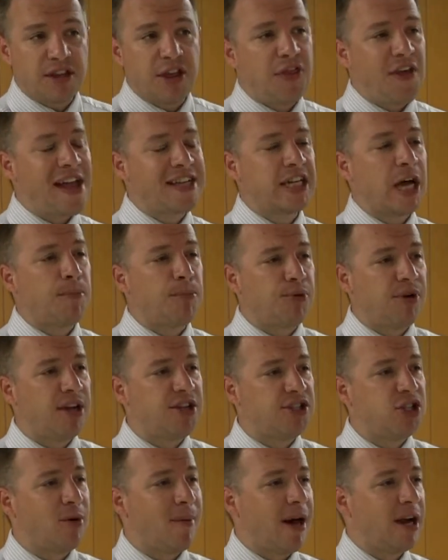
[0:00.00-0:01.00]
The things I
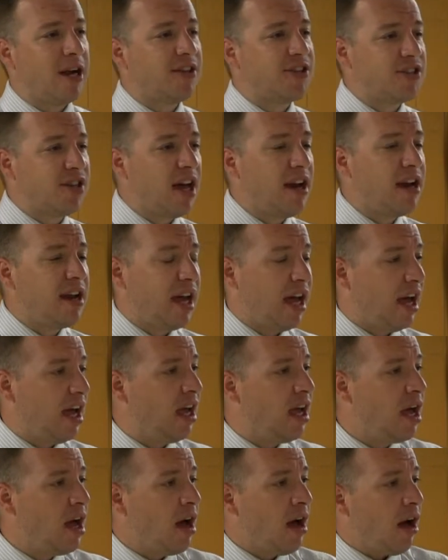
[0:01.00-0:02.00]
preached to you about on
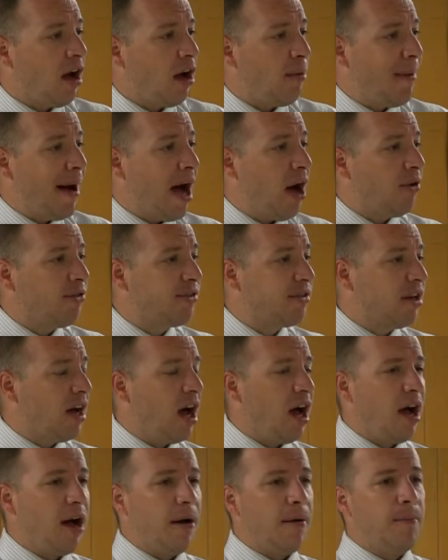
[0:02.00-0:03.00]
Sunday about
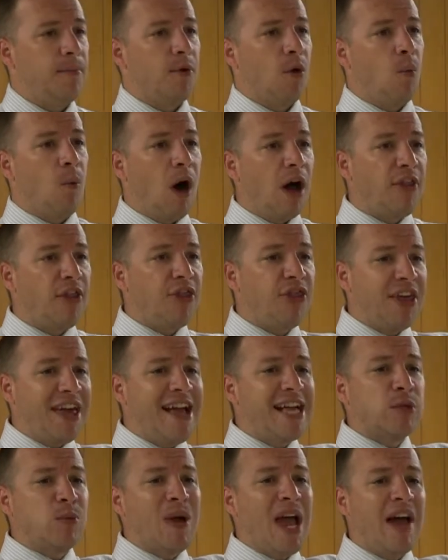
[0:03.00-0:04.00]
um, what
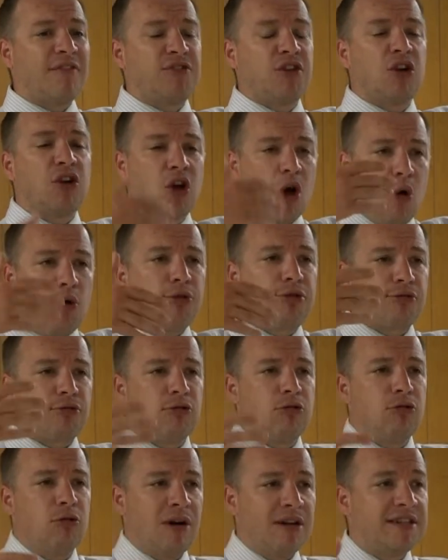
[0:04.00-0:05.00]
things we have to go
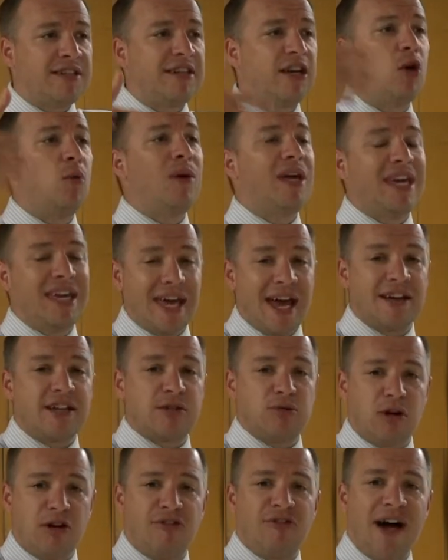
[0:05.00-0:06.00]
through until we get
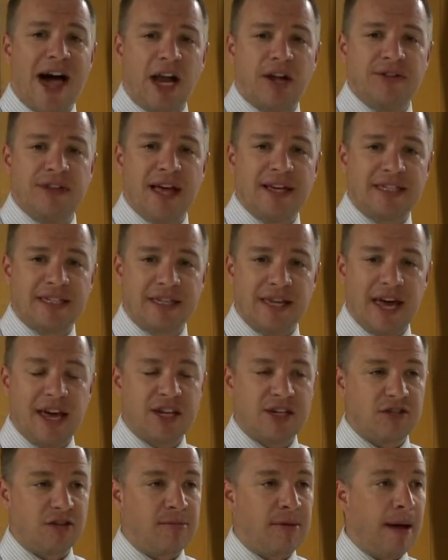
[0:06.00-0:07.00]
to our final
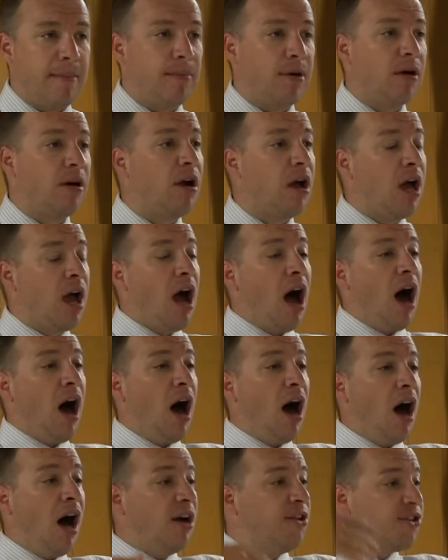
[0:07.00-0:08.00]
destination. Remember,
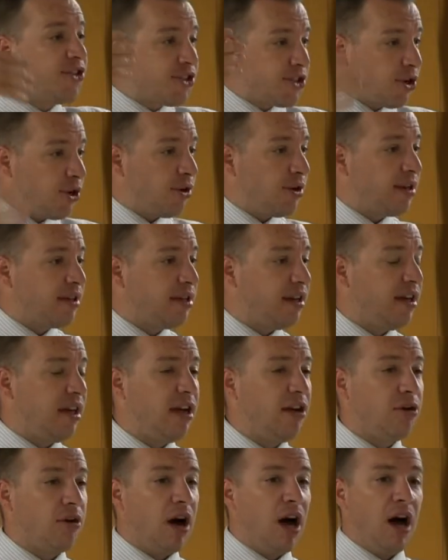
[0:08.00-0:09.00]
uh,
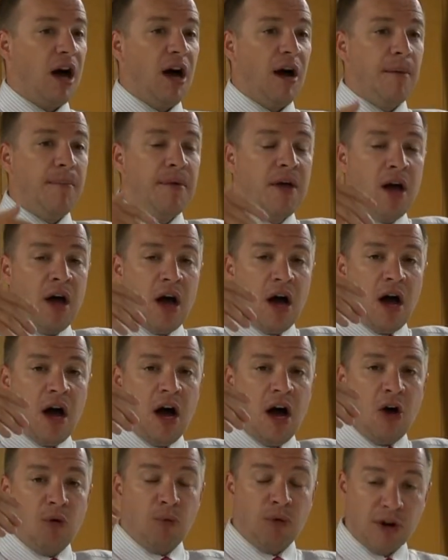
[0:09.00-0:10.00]
uncertainty, um,
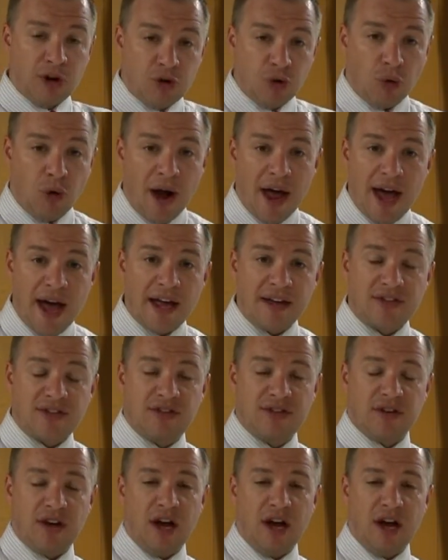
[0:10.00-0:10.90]
uh, regret.